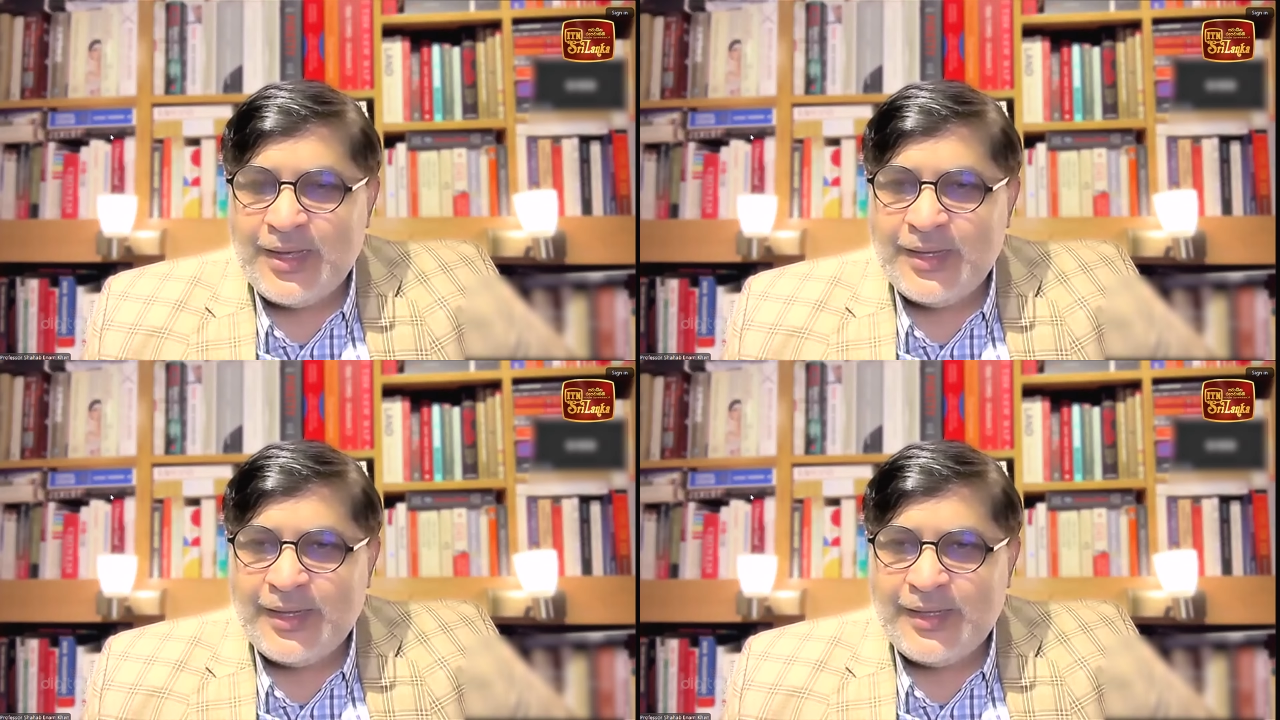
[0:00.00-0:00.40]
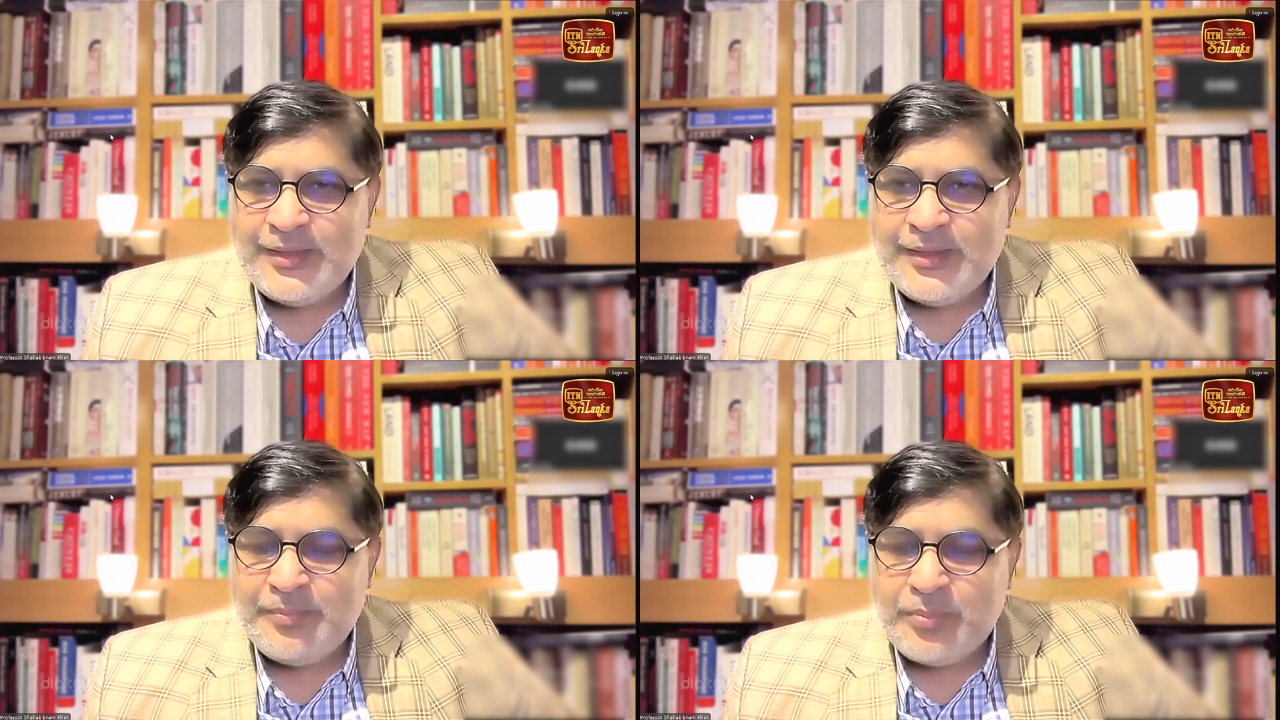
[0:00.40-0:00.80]

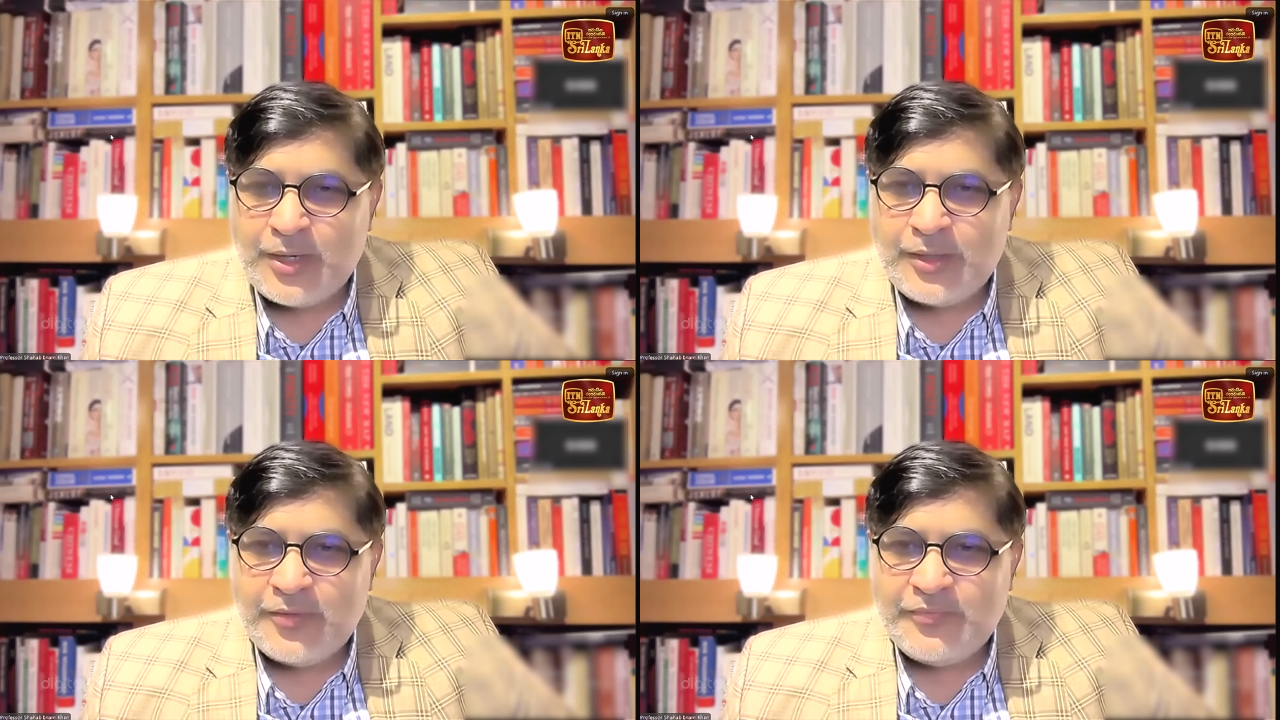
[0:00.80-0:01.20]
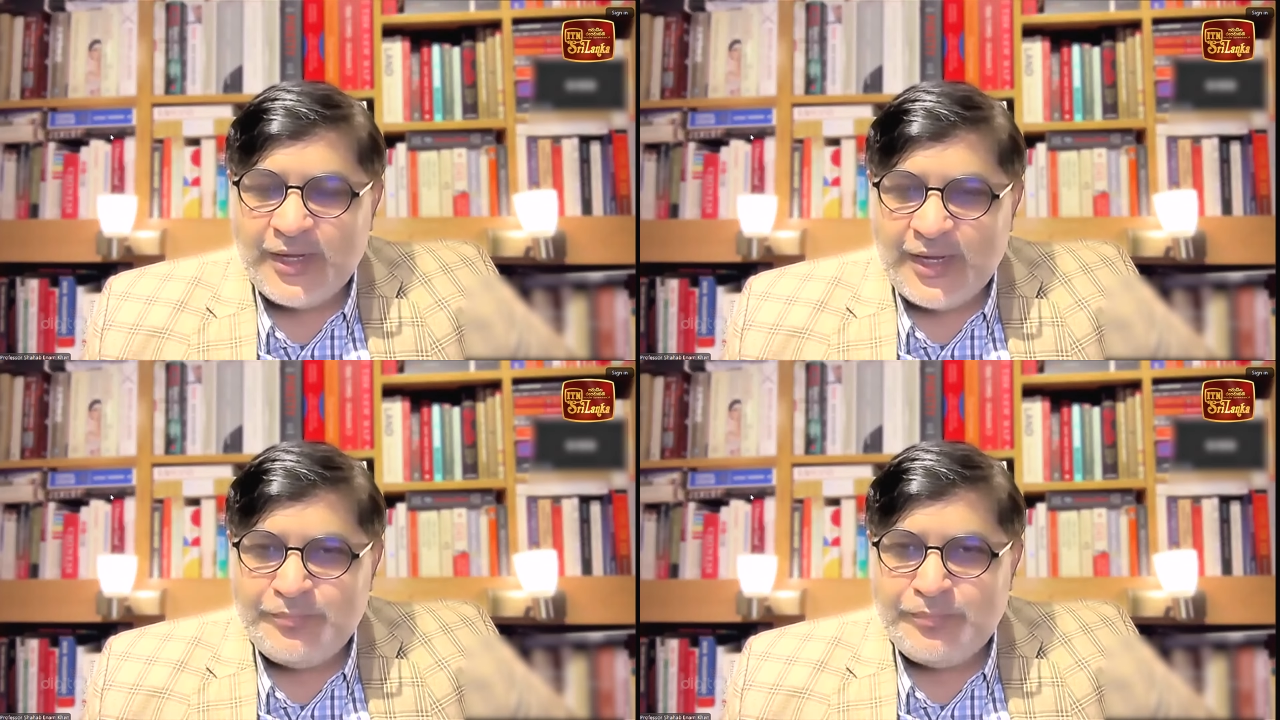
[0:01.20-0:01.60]
in the part of the
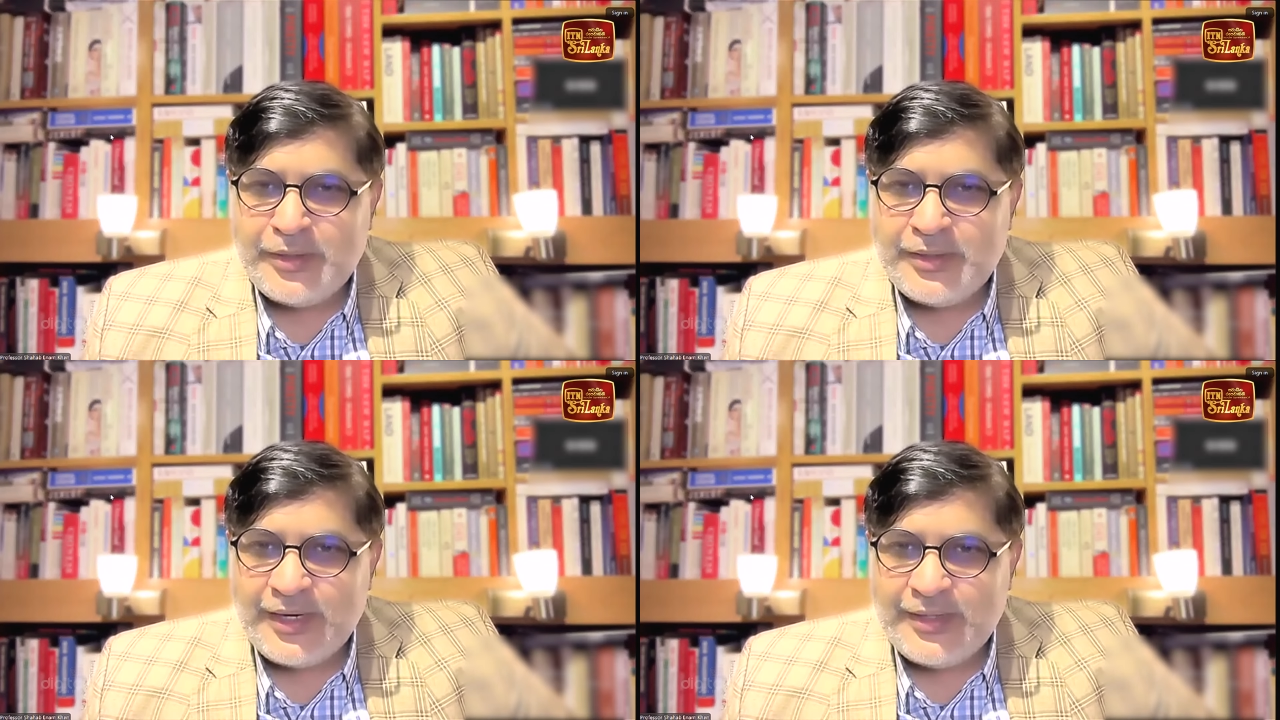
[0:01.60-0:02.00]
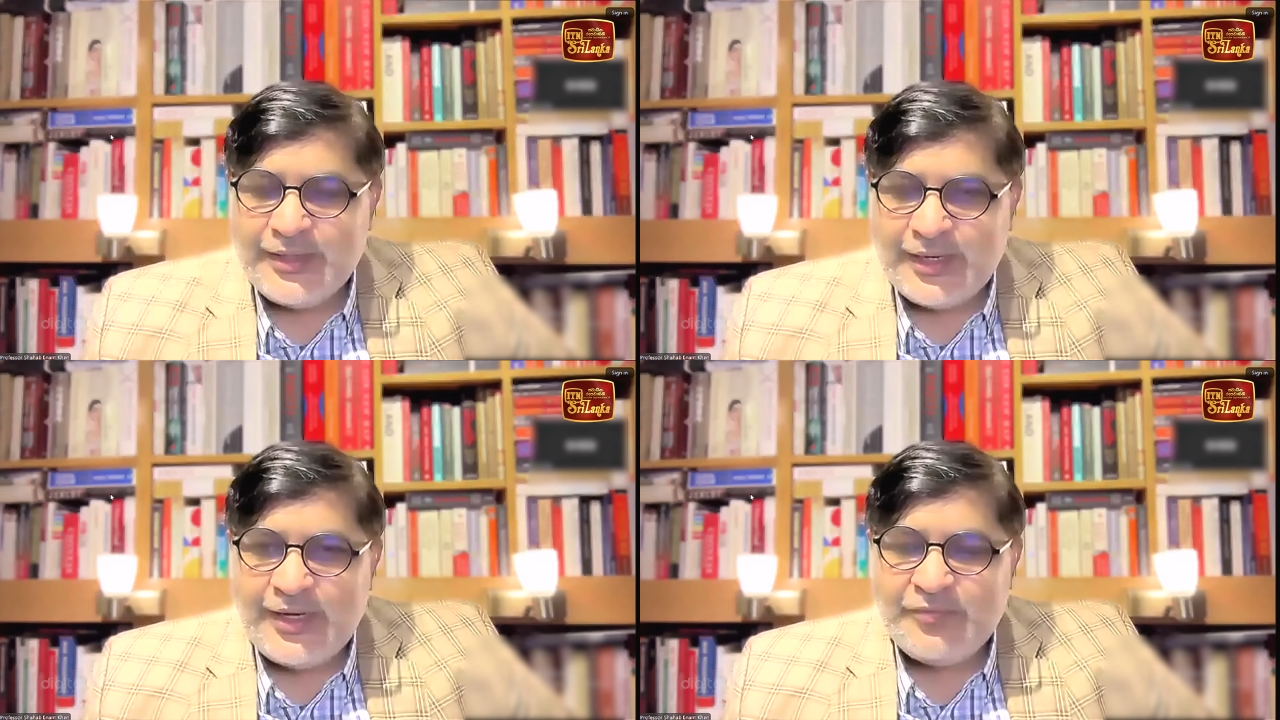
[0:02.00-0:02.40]
government in
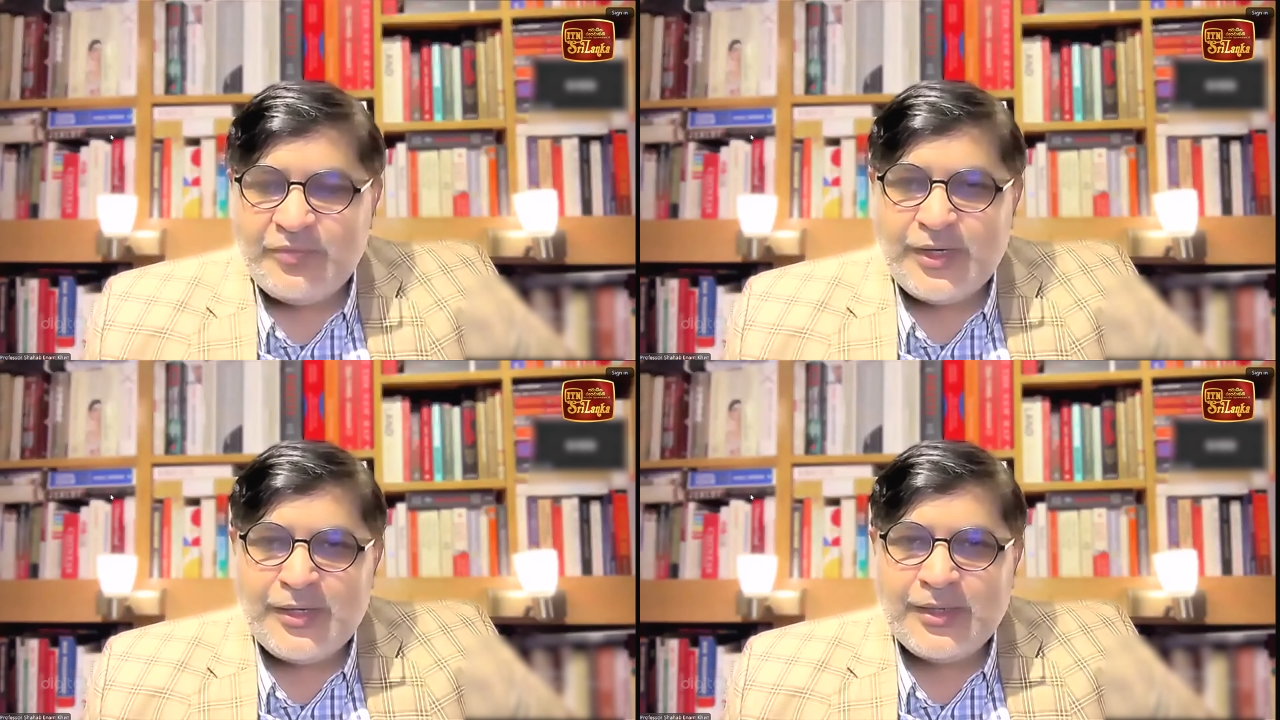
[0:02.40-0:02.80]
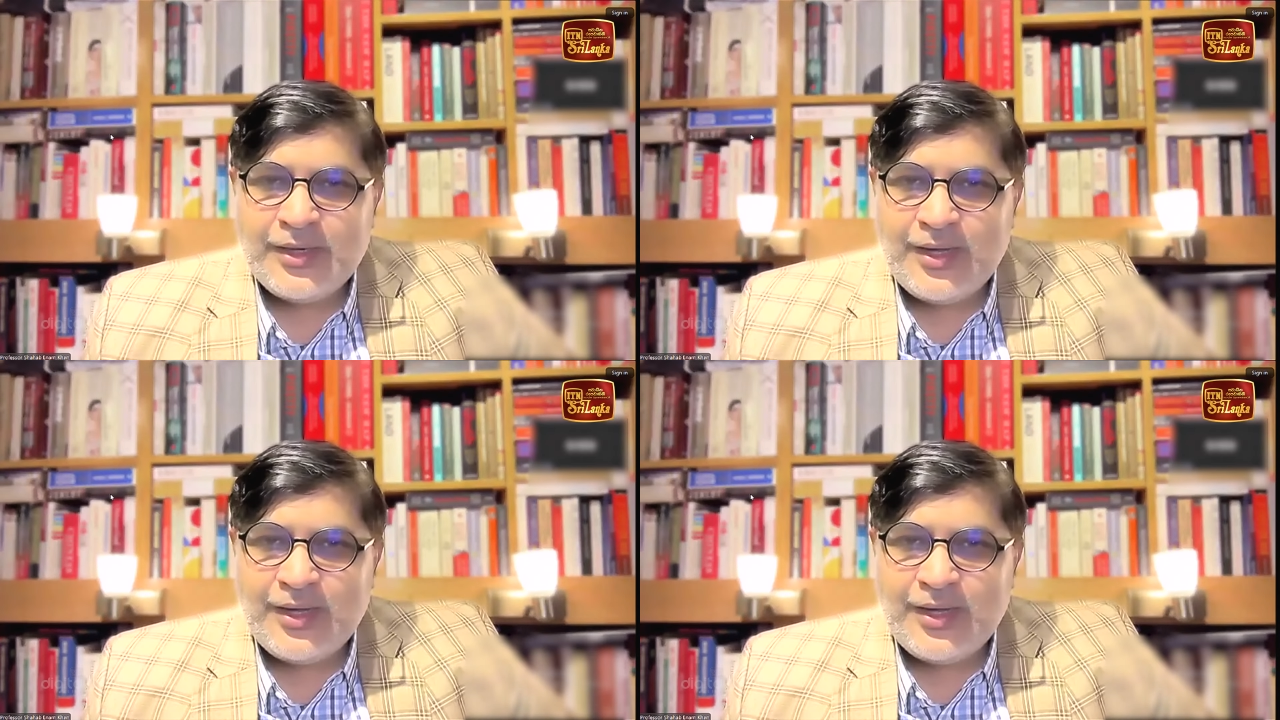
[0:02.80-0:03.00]
delivering